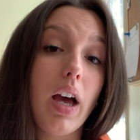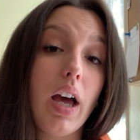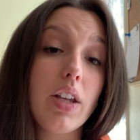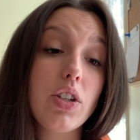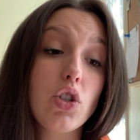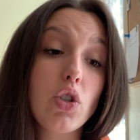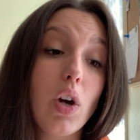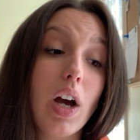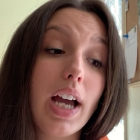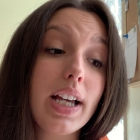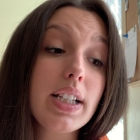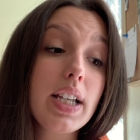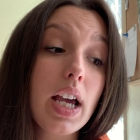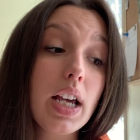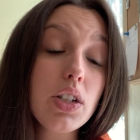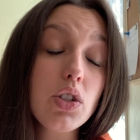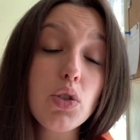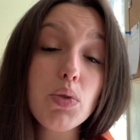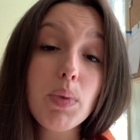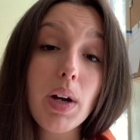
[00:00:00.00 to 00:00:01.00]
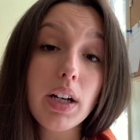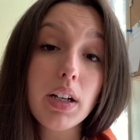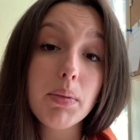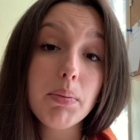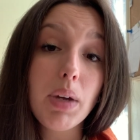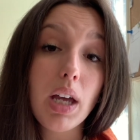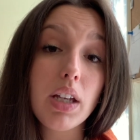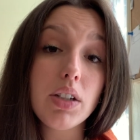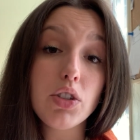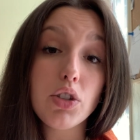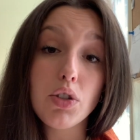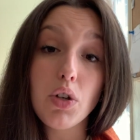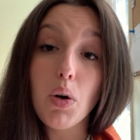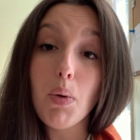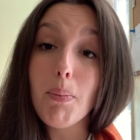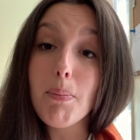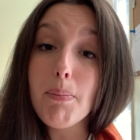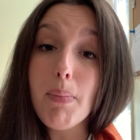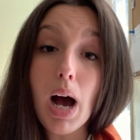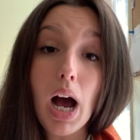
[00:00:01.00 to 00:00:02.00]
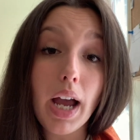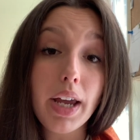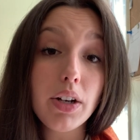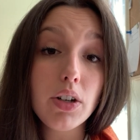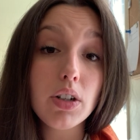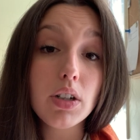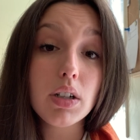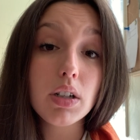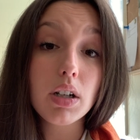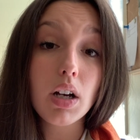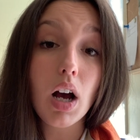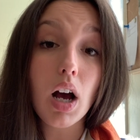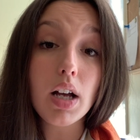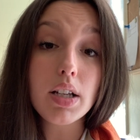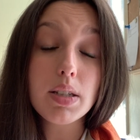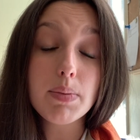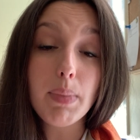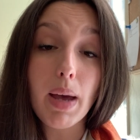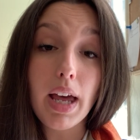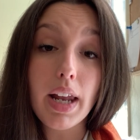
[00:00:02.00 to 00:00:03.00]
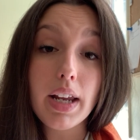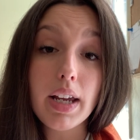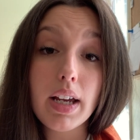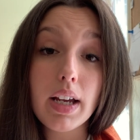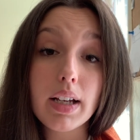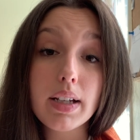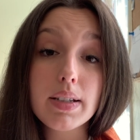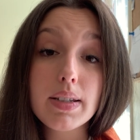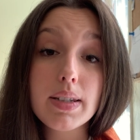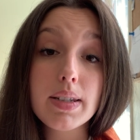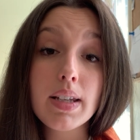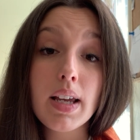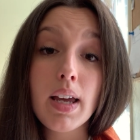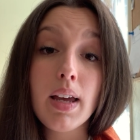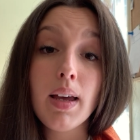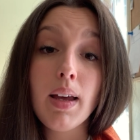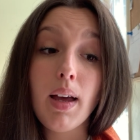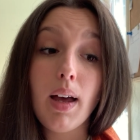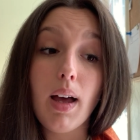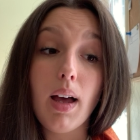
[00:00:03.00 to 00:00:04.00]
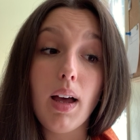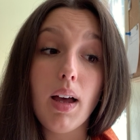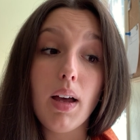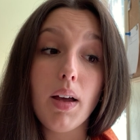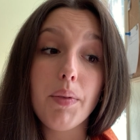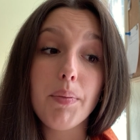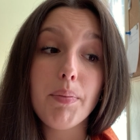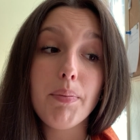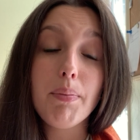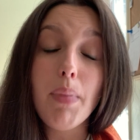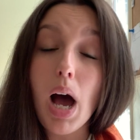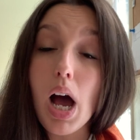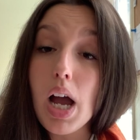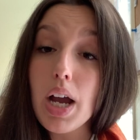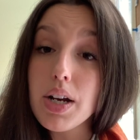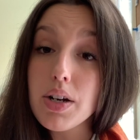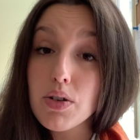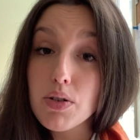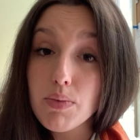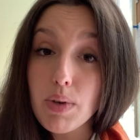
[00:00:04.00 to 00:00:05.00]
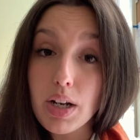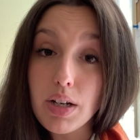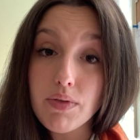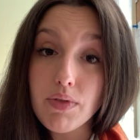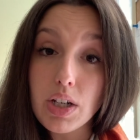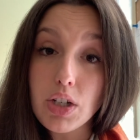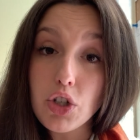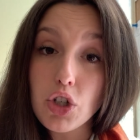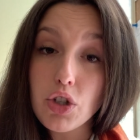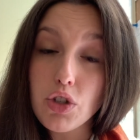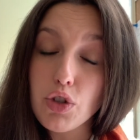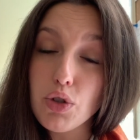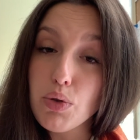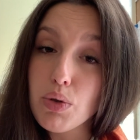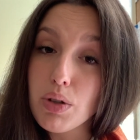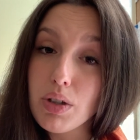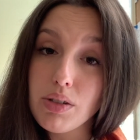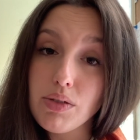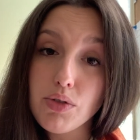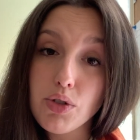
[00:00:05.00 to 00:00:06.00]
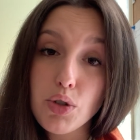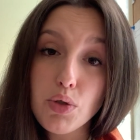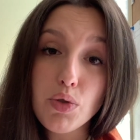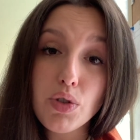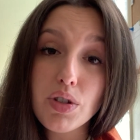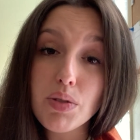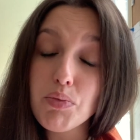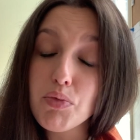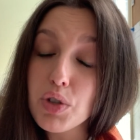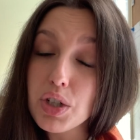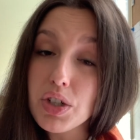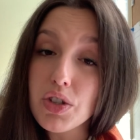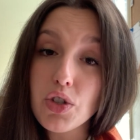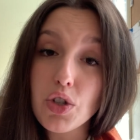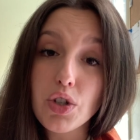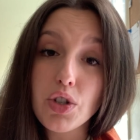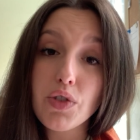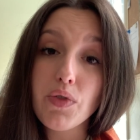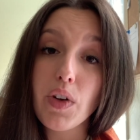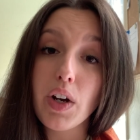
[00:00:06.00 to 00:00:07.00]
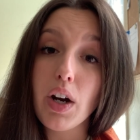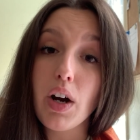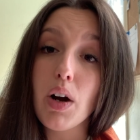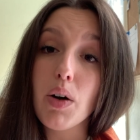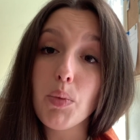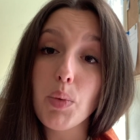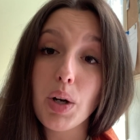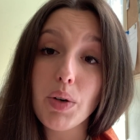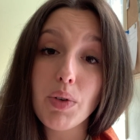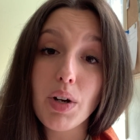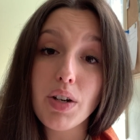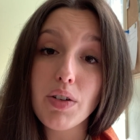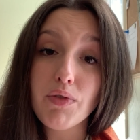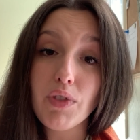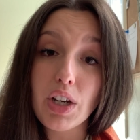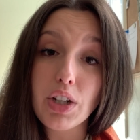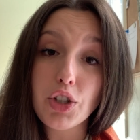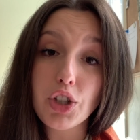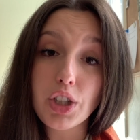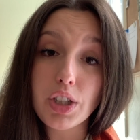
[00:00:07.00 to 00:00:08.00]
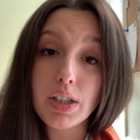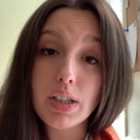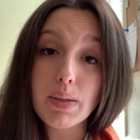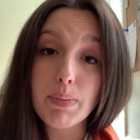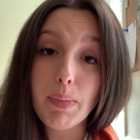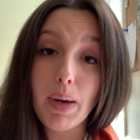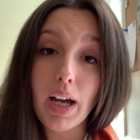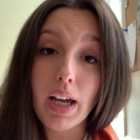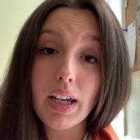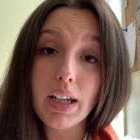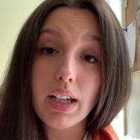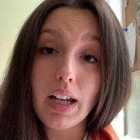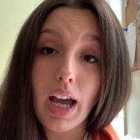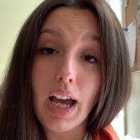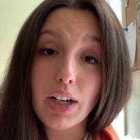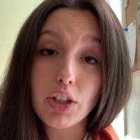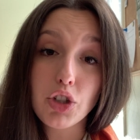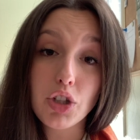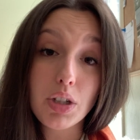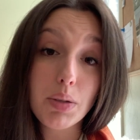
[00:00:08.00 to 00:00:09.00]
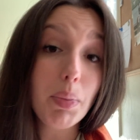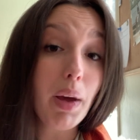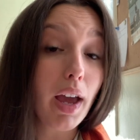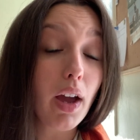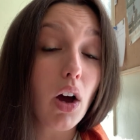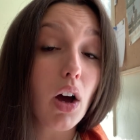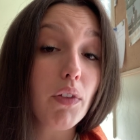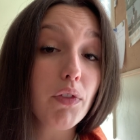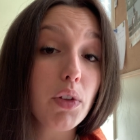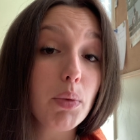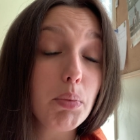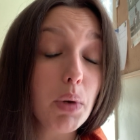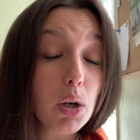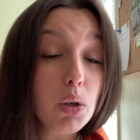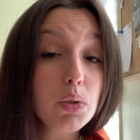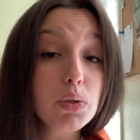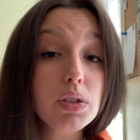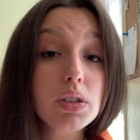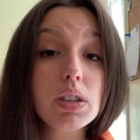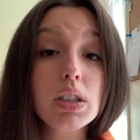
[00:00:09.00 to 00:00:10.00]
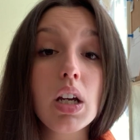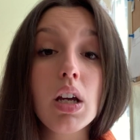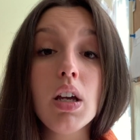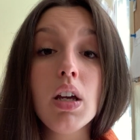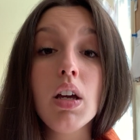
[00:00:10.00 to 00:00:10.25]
So I tend to recommend, minor cosmetics, minor renovations. You can do some research, figure out what renovations might actually pay off the most.